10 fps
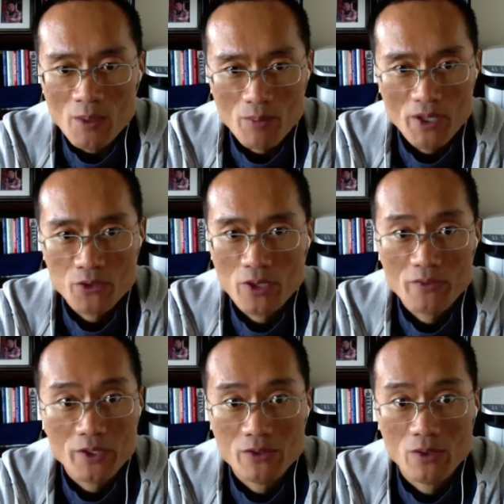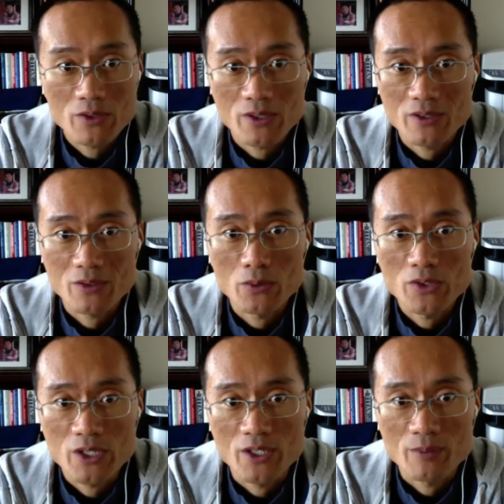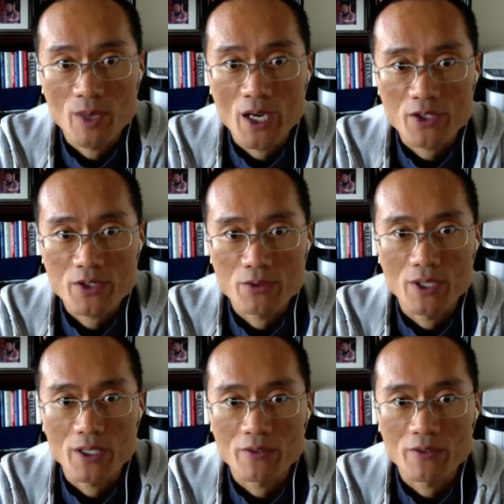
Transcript: but the traffic sources don't change much, right?